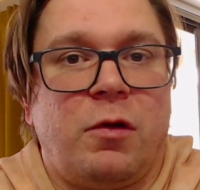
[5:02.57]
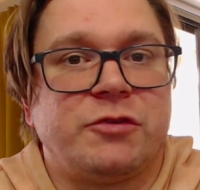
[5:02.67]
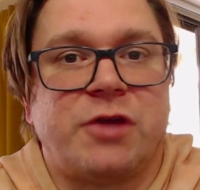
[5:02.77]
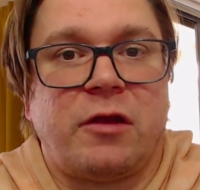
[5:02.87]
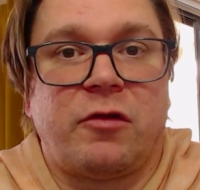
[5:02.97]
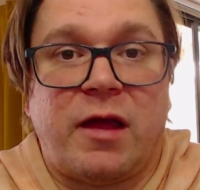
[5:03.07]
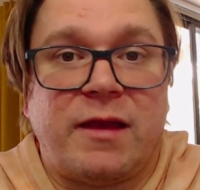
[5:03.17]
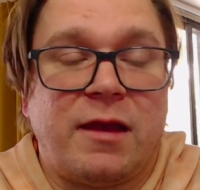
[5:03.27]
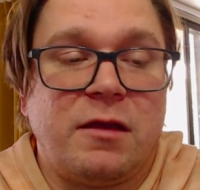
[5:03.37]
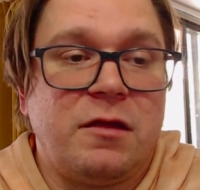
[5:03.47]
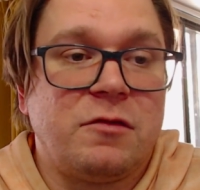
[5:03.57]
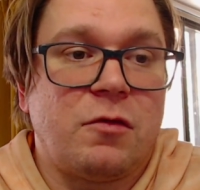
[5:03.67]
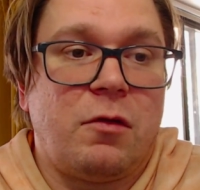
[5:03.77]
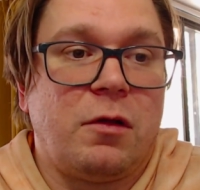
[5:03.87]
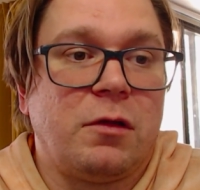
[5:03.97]
gender identities,
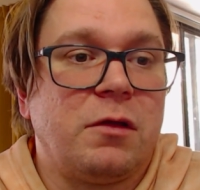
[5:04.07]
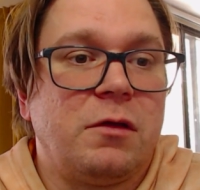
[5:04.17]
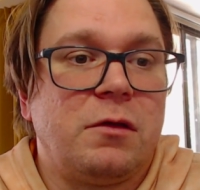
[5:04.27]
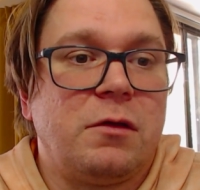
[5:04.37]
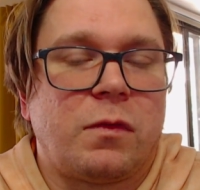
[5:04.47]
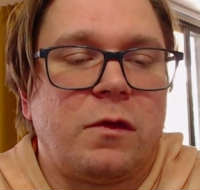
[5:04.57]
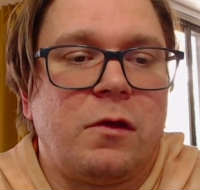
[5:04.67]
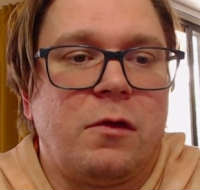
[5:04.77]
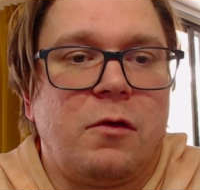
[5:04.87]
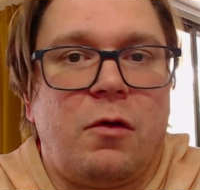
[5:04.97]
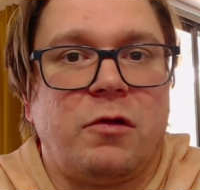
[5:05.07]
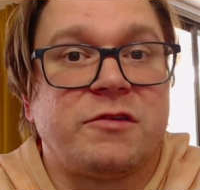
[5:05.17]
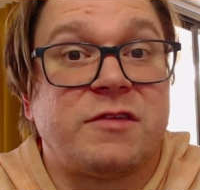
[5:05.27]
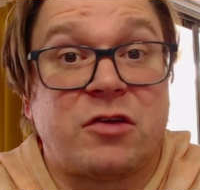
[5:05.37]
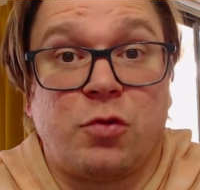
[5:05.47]
all
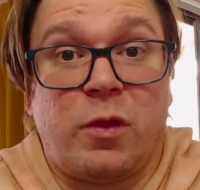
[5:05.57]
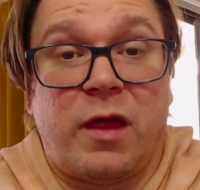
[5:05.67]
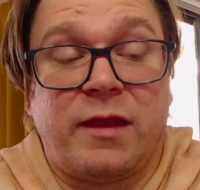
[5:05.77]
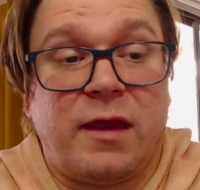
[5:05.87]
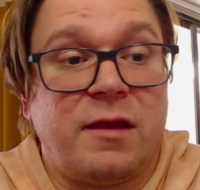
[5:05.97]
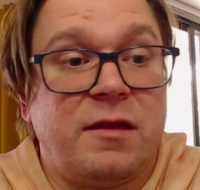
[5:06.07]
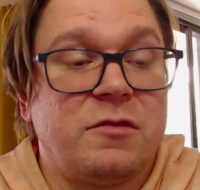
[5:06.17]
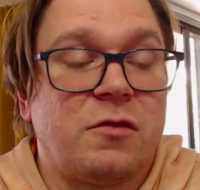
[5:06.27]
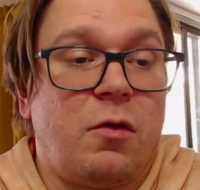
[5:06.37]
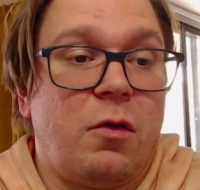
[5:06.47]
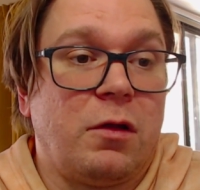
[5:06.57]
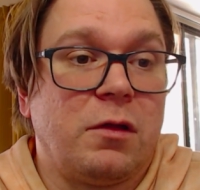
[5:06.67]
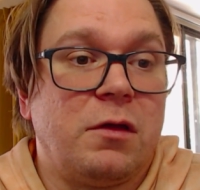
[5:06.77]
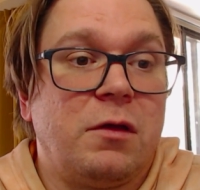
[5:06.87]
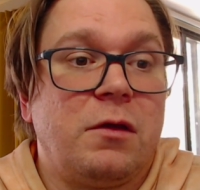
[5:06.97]
sexual identities,
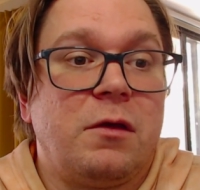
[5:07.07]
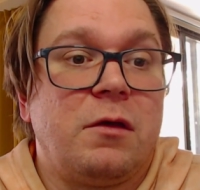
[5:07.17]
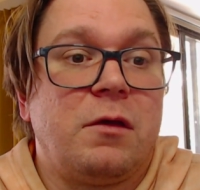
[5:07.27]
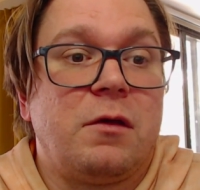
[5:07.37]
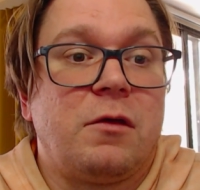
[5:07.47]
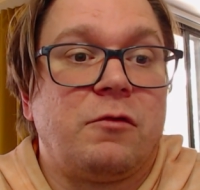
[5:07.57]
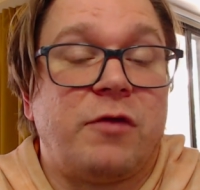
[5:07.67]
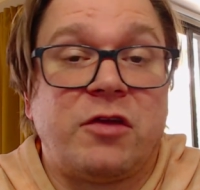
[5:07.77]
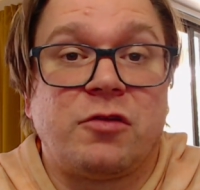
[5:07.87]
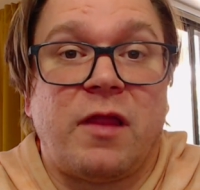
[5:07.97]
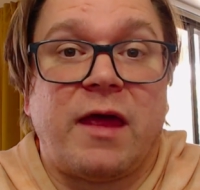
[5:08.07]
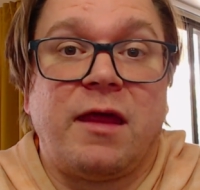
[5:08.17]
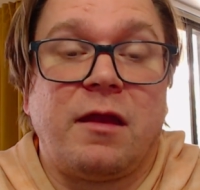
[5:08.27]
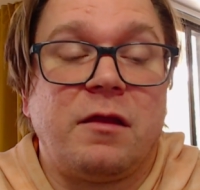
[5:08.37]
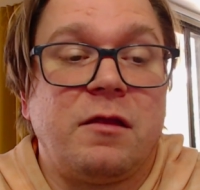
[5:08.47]
all racial
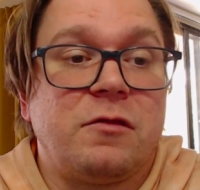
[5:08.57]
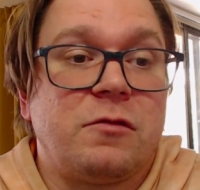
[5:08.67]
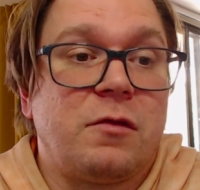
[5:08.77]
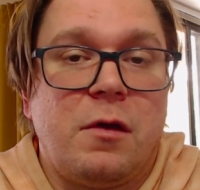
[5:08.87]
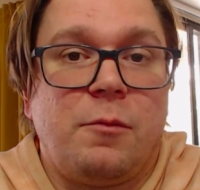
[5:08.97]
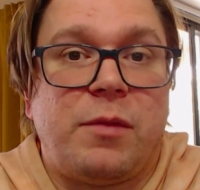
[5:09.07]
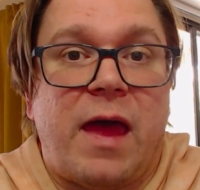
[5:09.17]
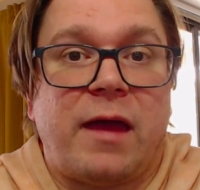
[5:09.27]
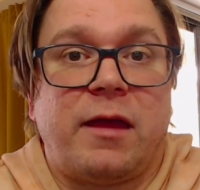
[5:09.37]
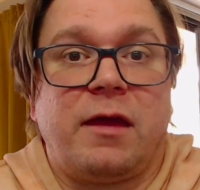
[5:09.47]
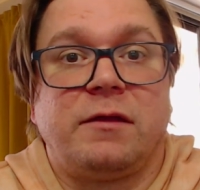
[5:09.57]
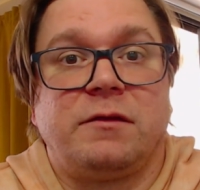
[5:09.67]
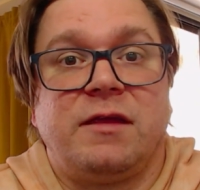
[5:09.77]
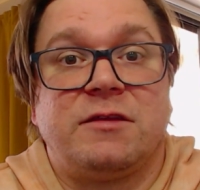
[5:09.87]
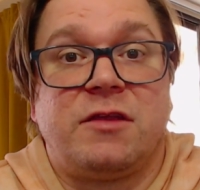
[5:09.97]
identities, Black and
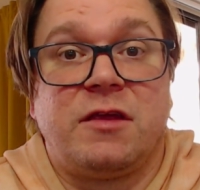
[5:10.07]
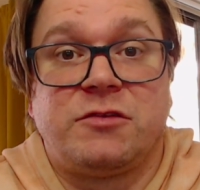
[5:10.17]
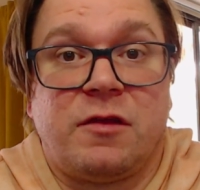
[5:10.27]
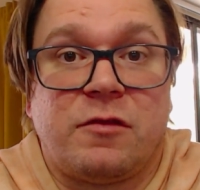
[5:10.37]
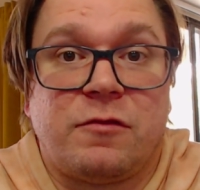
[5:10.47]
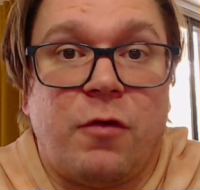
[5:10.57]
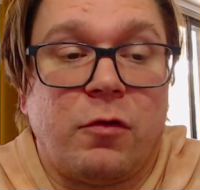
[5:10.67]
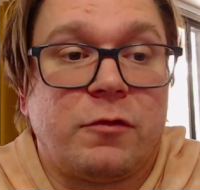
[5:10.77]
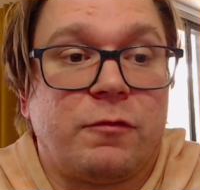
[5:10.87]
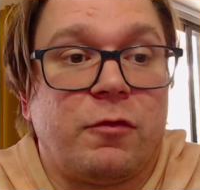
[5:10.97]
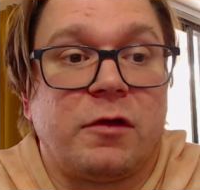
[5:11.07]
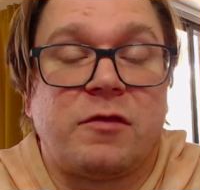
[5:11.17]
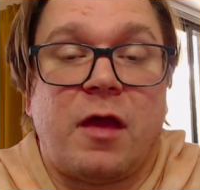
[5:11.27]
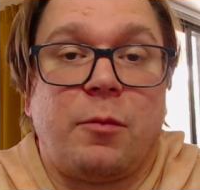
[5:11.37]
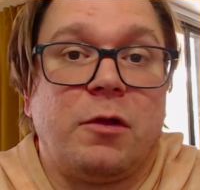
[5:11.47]
Indigenous folks, for
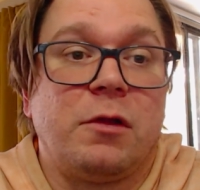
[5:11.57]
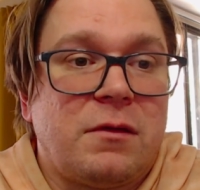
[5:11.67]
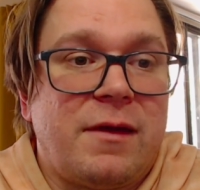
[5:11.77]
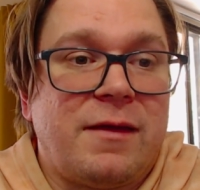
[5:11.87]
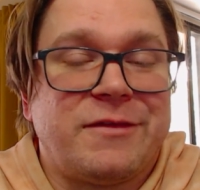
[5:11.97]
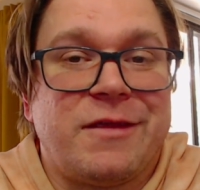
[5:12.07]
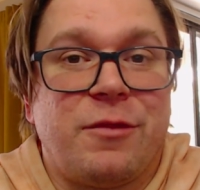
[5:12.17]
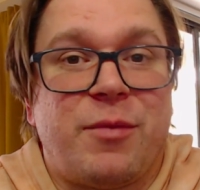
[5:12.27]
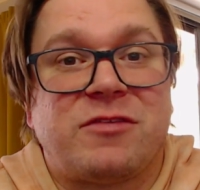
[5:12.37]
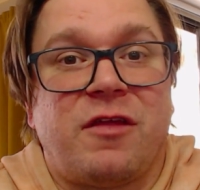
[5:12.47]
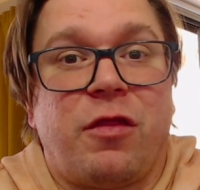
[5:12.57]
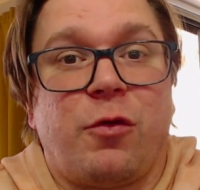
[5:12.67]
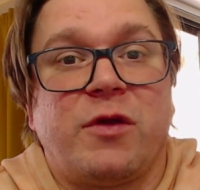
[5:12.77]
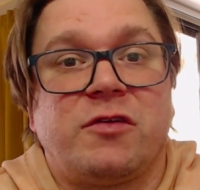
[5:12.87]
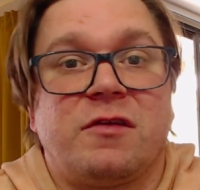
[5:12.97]
example, and to the best of their
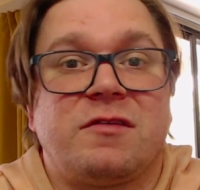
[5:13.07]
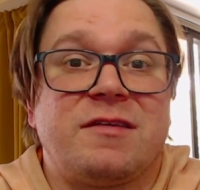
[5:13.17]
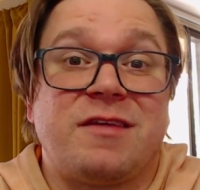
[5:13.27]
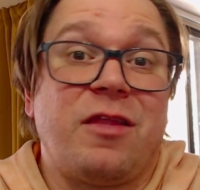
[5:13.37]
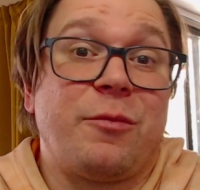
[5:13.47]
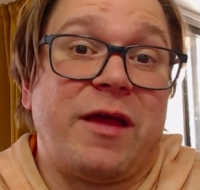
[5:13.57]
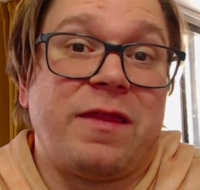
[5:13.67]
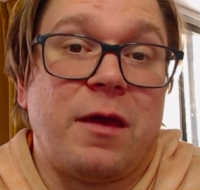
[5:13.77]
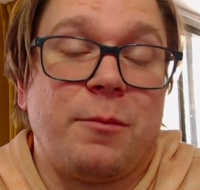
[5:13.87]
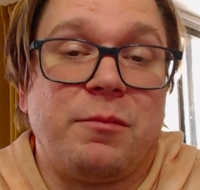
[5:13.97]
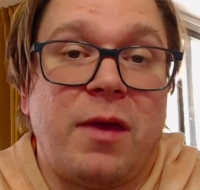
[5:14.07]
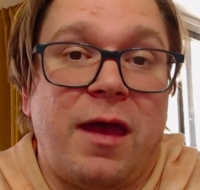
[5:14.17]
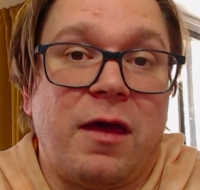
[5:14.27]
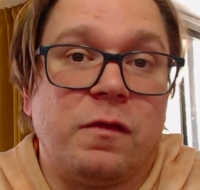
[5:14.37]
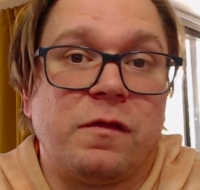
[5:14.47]
wishes to celebrate them
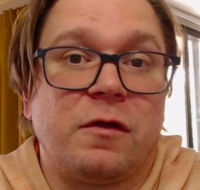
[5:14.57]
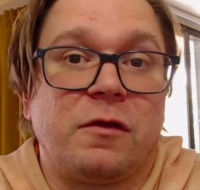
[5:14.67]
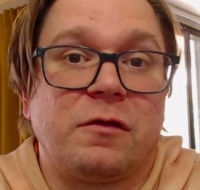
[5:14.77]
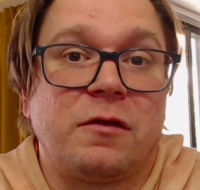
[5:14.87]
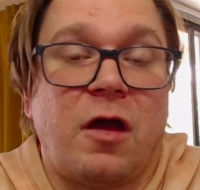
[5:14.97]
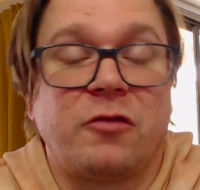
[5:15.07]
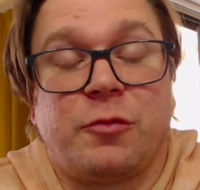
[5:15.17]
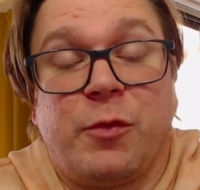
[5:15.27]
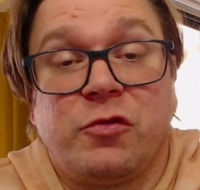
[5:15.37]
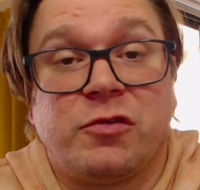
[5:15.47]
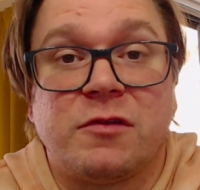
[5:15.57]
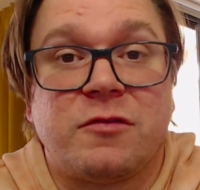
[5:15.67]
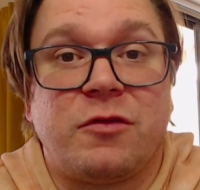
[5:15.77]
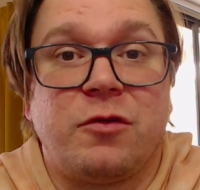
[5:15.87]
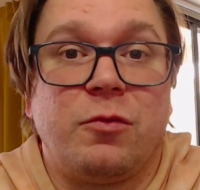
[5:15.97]
and their contributions
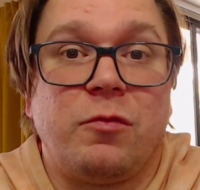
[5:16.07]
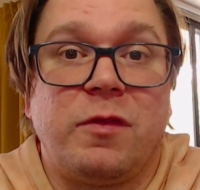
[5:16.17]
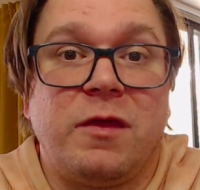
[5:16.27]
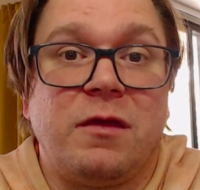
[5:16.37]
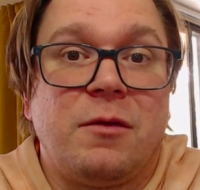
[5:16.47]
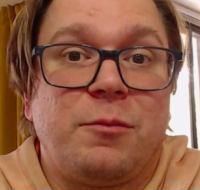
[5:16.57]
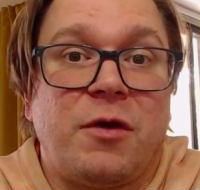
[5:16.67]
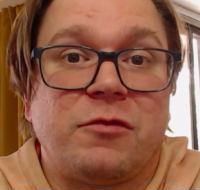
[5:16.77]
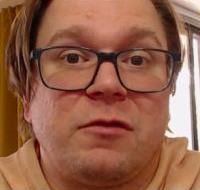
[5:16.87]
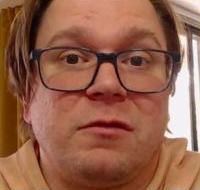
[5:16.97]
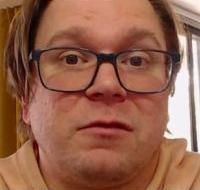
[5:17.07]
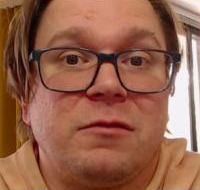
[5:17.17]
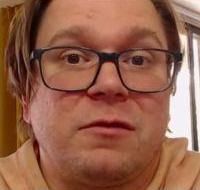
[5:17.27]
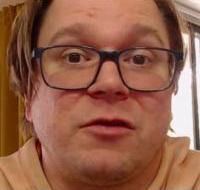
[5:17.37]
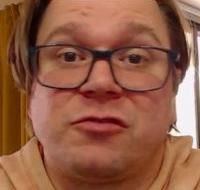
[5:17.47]
to the puzzle
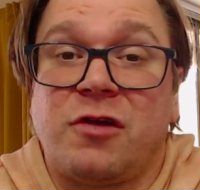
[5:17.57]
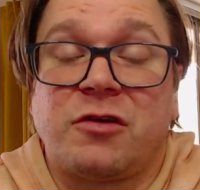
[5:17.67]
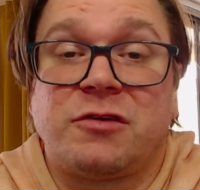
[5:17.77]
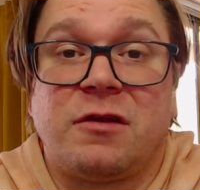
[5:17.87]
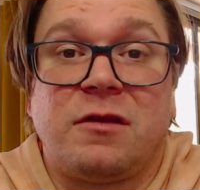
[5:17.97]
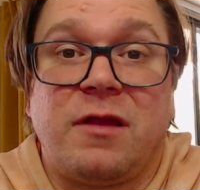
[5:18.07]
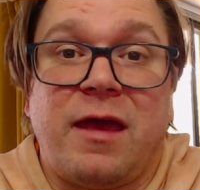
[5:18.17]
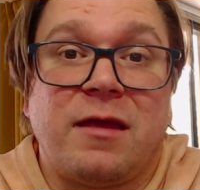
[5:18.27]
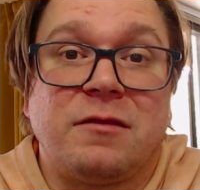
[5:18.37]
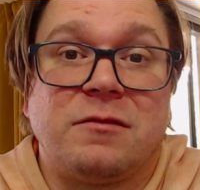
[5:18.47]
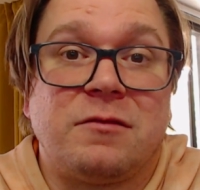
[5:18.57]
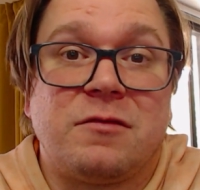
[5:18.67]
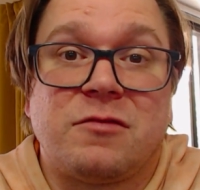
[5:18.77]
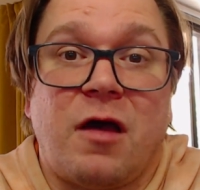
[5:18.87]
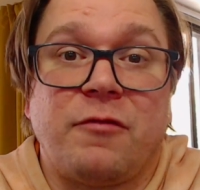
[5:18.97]
construction and
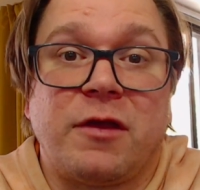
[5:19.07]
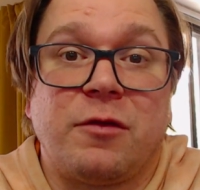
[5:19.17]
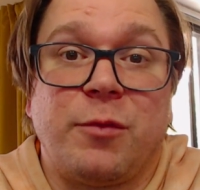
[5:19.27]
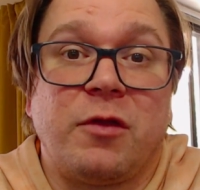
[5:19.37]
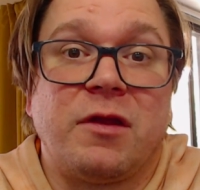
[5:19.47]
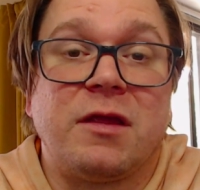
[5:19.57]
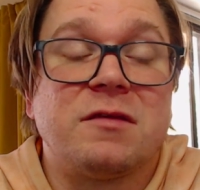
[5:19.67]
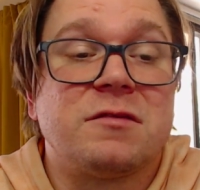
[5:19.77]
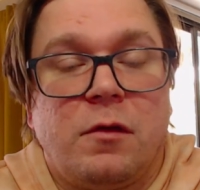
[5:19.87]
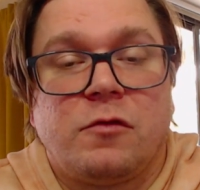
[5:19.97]
solving communities.